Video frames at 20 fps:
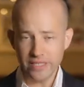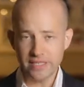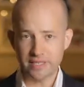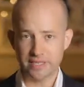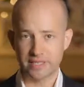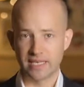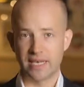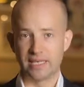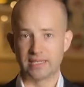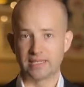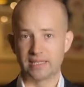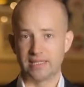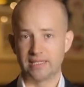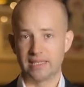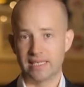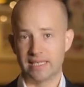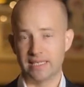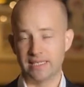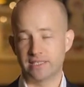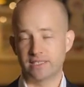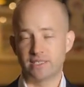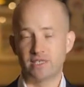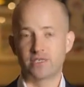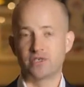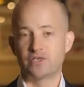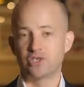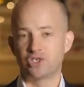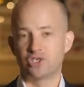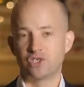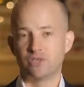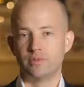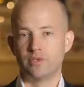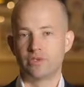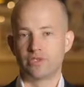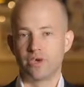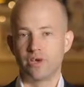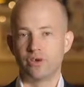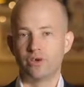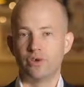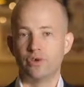this does is it lets the consumer
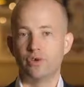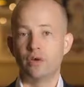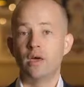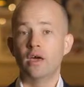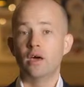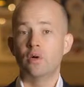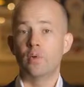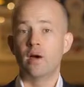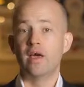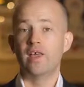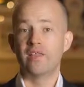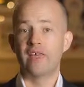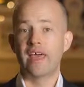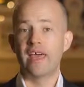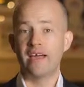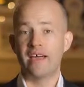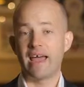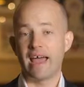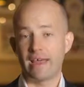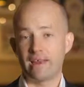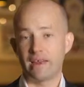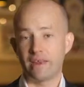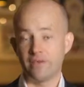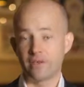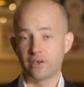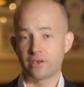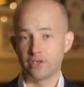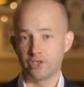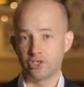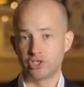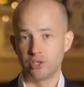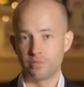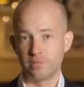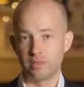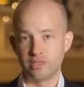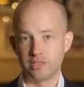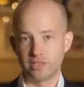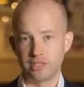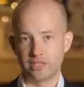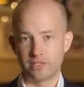tell you where they're at in the
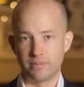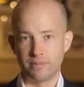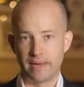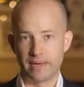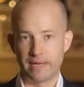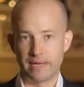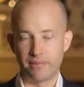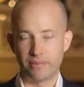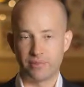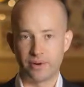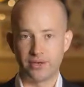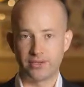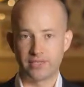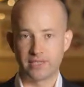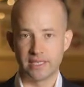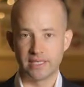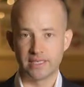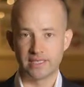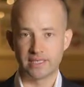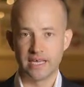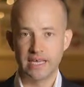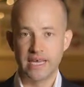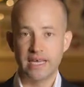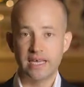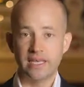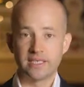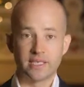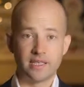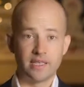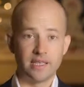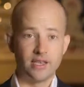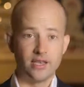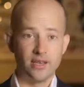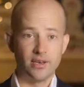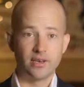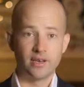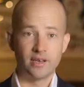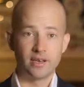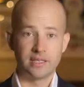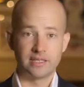consumer decision-making process, so then
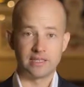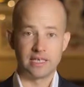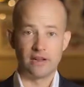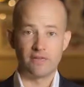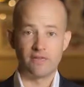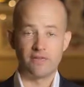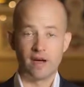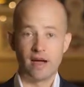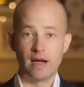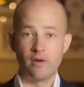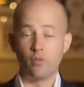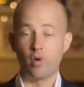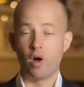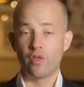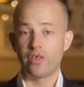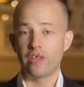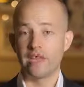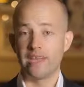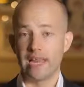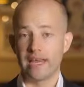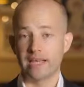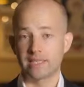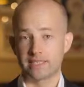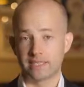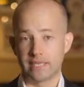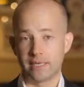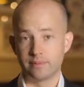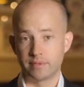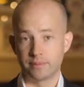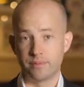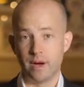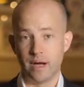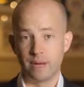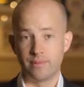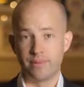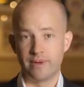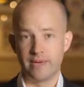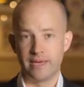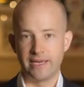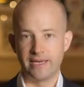you can identify what the next steps
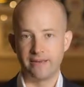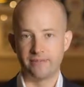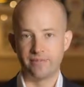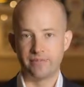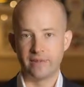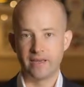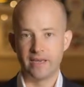might be.